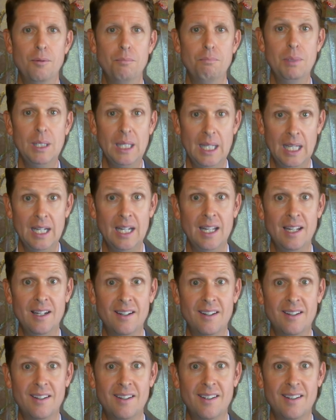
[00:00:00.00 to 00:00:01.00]

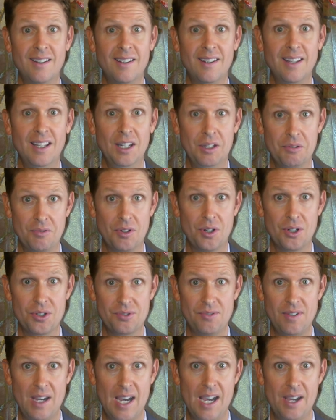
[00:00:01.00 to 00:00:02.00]
Beginning in
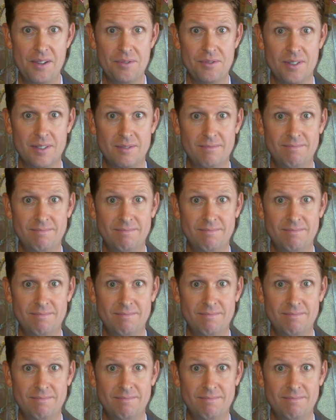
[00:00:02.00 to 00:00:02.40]
verse 5.